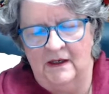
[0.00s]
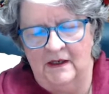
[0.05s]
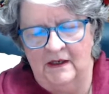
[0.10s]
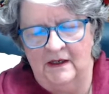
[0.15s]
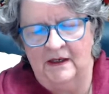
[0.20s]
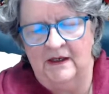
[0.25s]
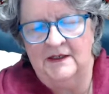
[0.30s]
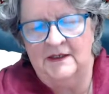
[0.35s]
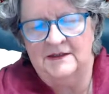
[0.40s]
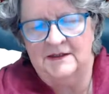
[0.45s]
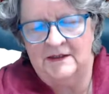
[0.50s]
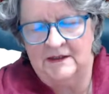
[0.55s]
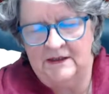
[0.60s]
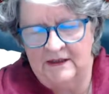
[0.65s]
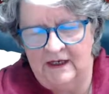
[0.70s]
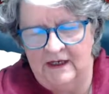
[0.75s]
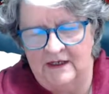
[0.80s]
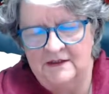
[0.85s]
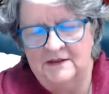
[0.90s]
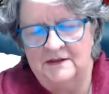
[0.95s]
And he said,
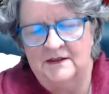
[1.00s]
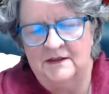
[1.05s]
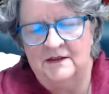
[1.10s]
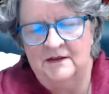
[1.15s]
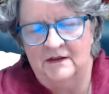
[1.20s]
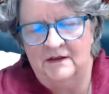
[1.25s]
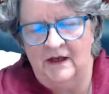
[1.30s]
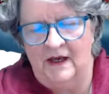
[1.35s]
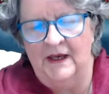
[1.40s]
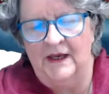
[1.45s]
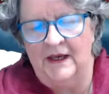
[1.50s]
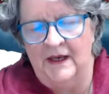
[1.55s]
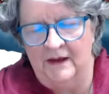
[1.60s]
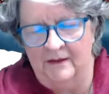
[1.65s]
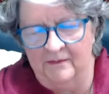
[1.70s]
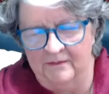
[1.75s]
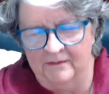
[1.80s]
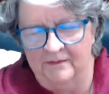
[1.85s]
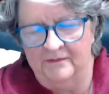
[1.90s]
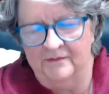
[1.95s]
yes, I
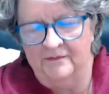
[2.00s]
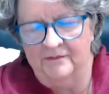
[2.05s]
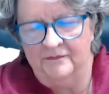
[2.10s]
am.